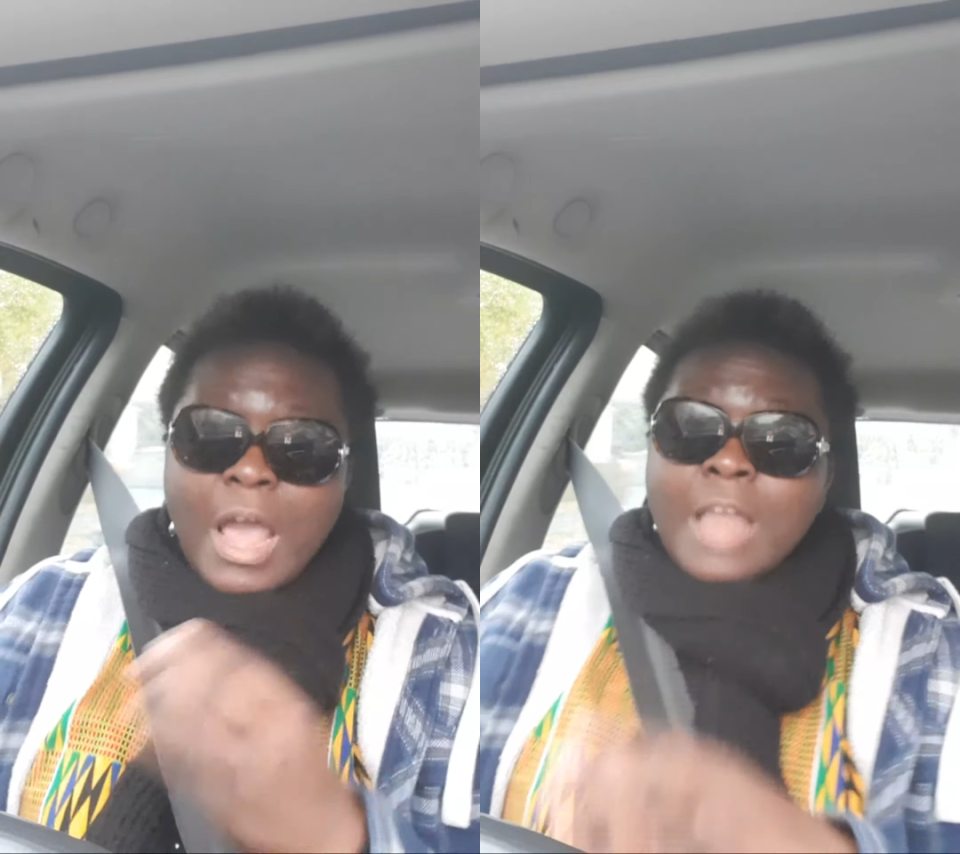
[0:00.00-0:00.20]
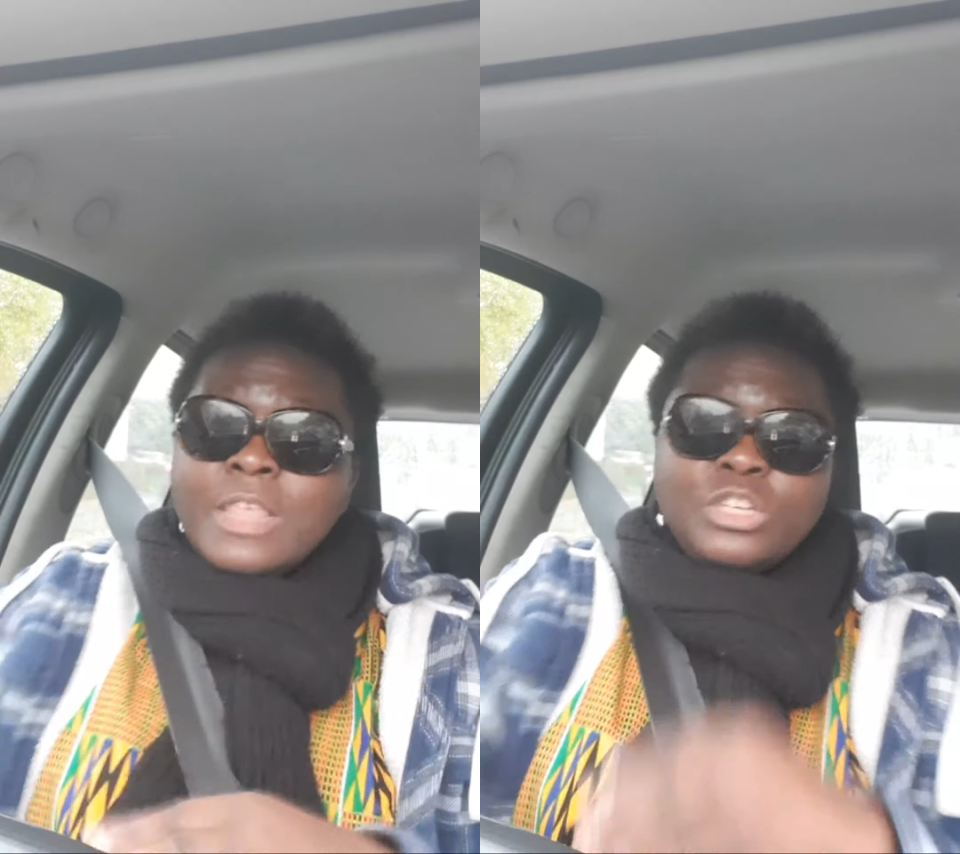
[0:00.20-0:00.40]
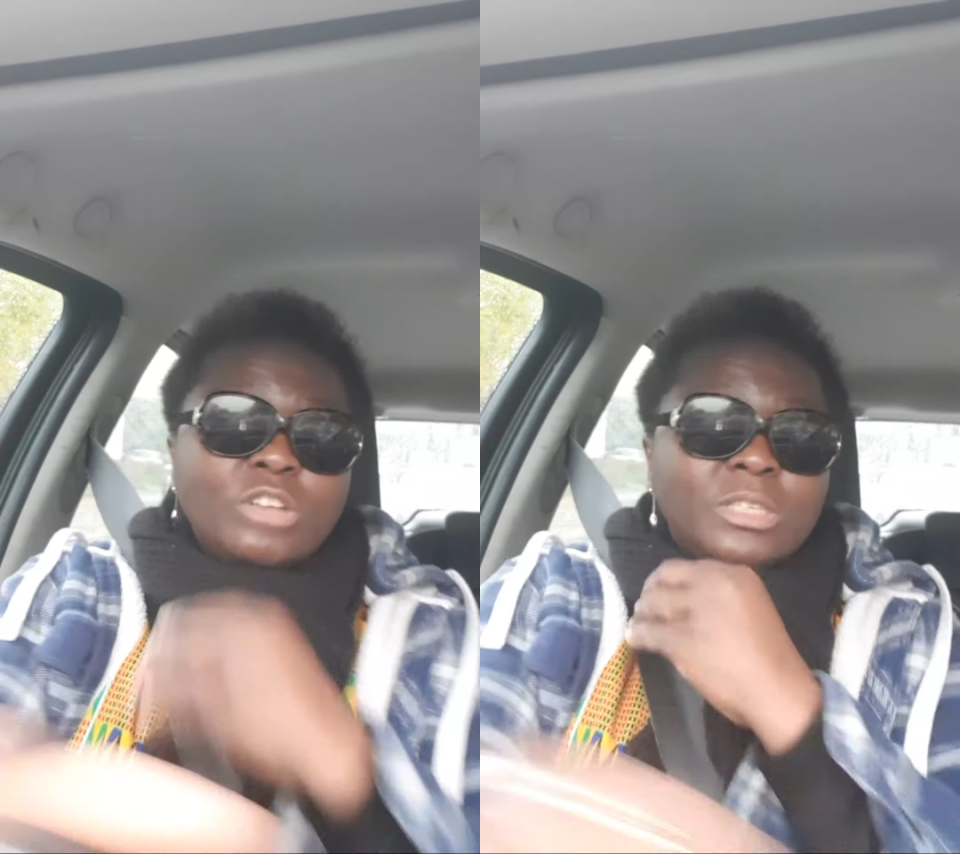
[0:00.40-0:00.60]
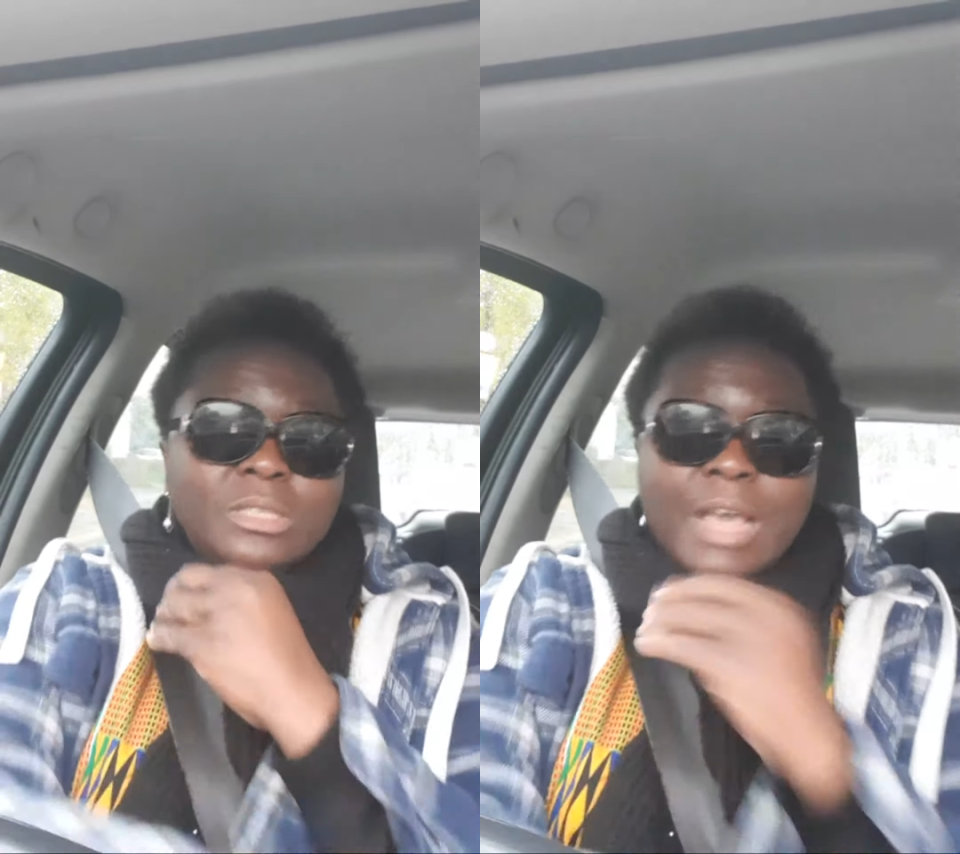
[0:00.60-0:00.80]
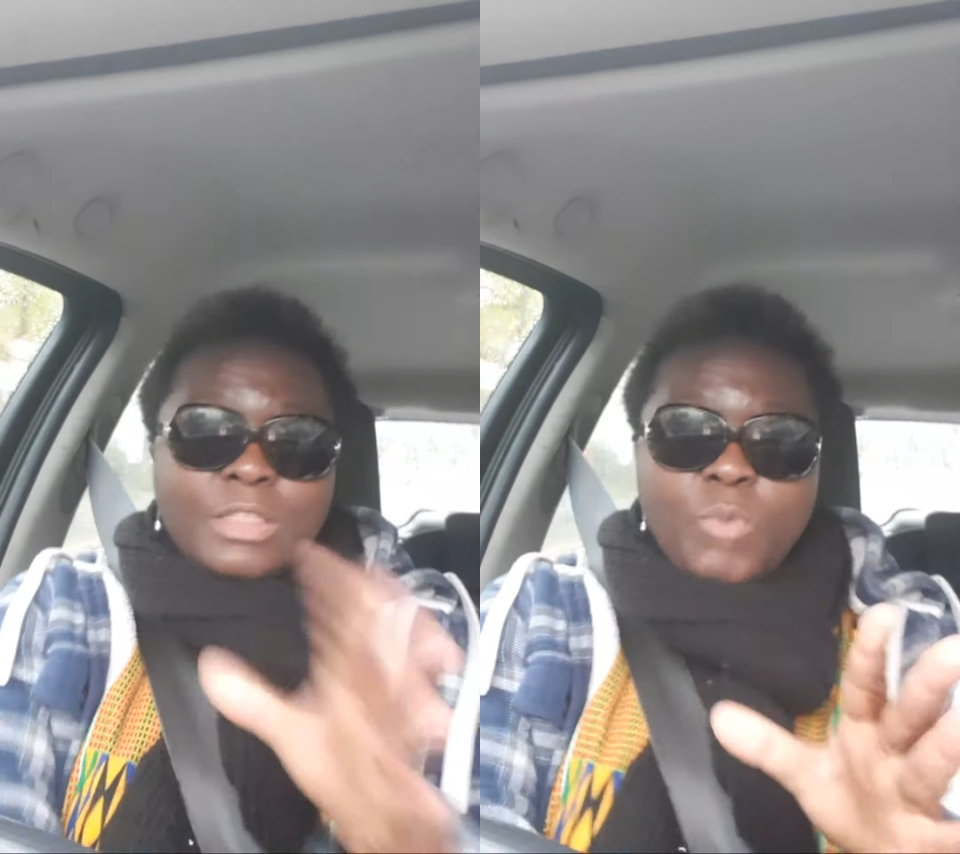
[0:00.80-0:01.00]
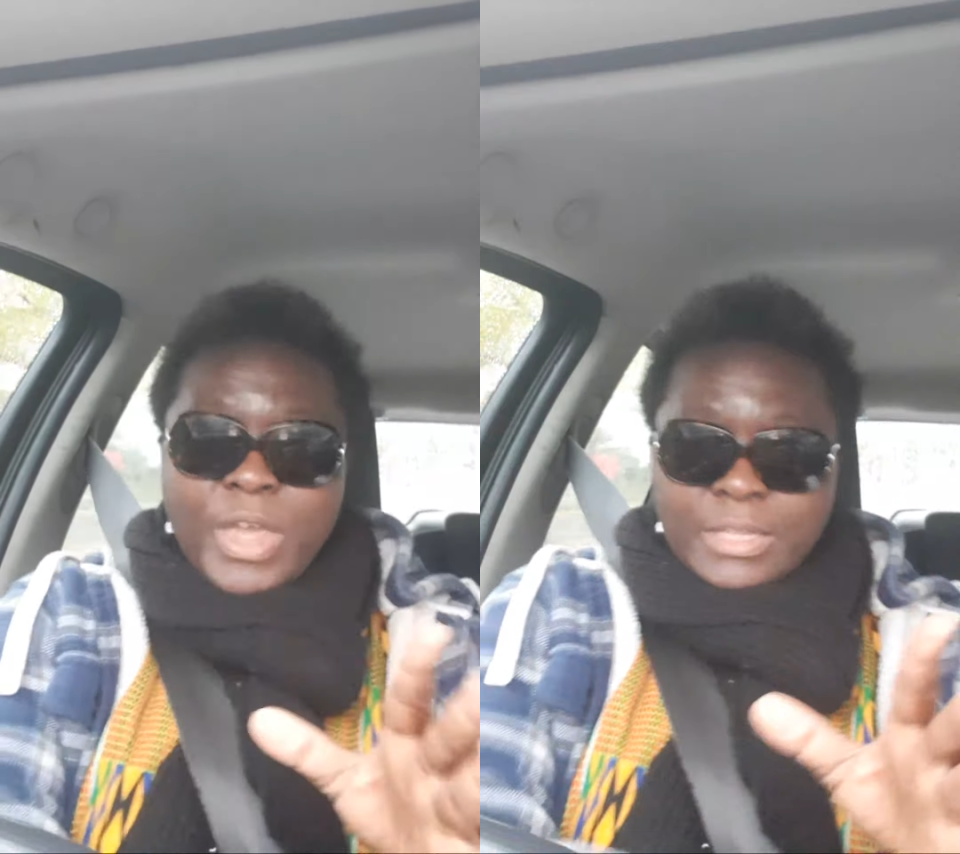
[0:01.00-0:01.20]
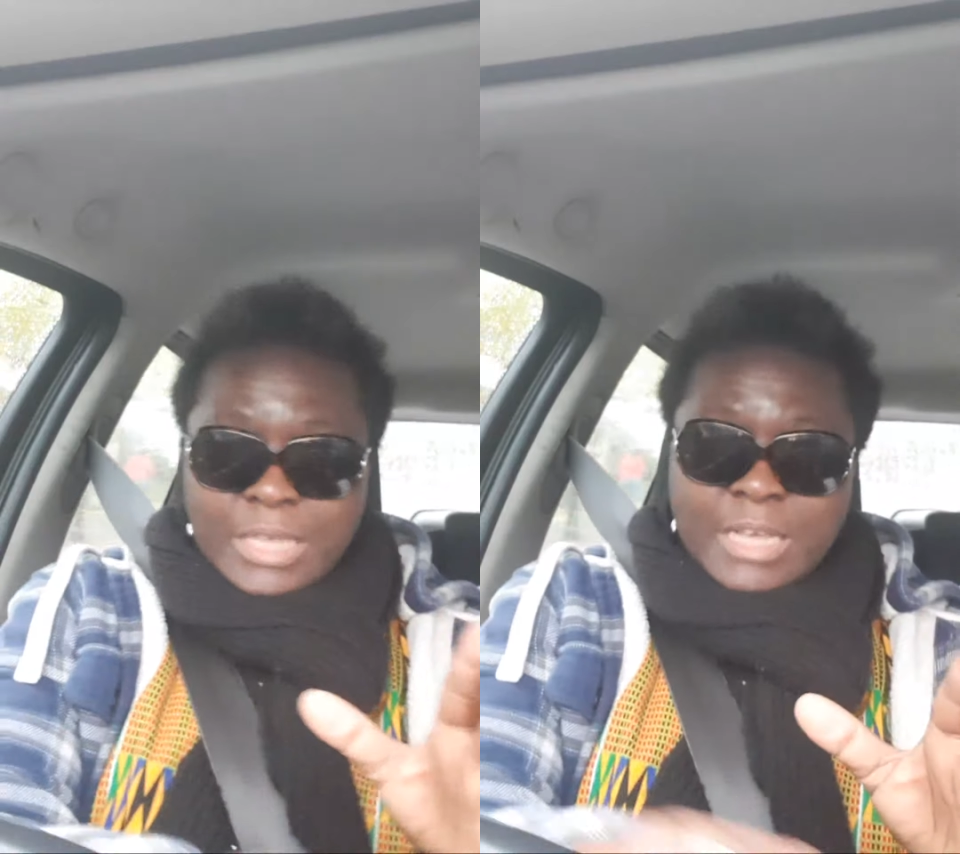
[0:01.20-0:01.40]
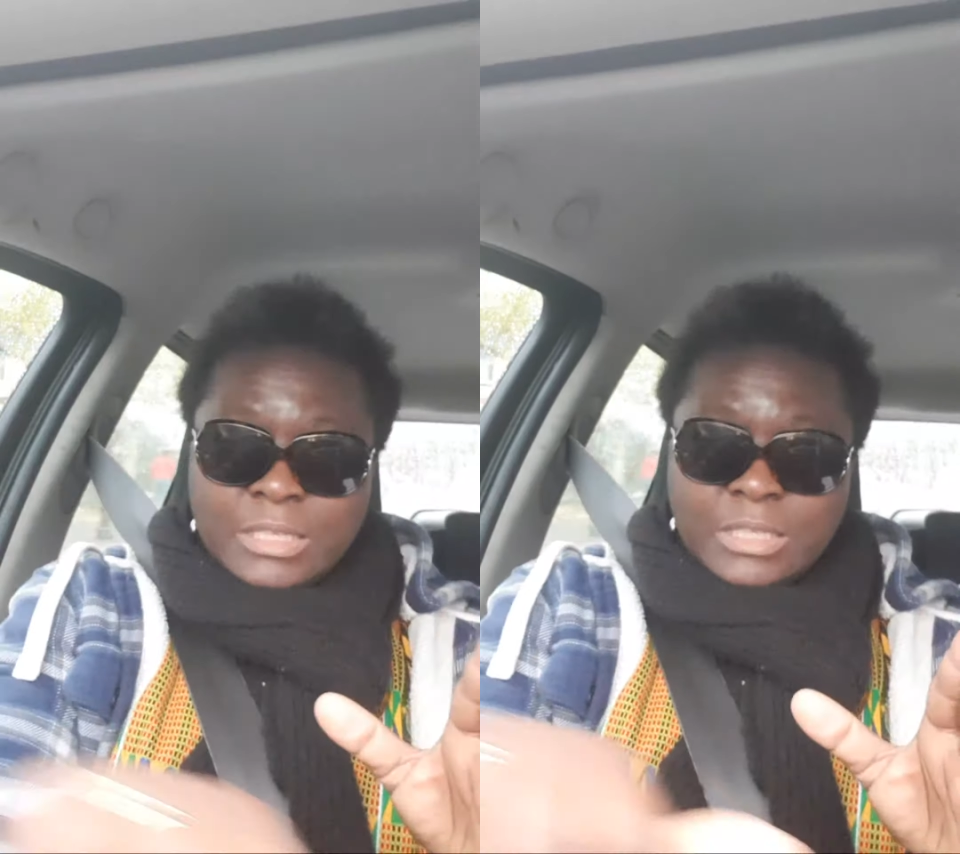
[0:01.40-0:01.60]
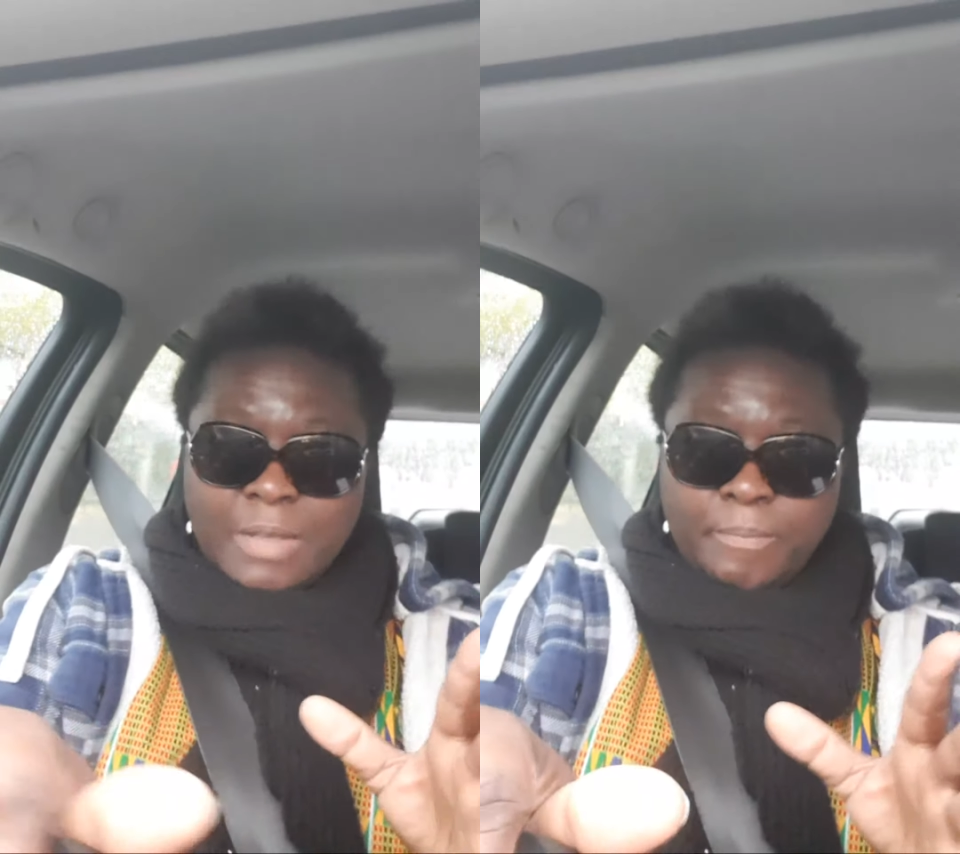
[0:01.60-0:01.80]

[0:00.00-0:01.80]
They just say the way it is.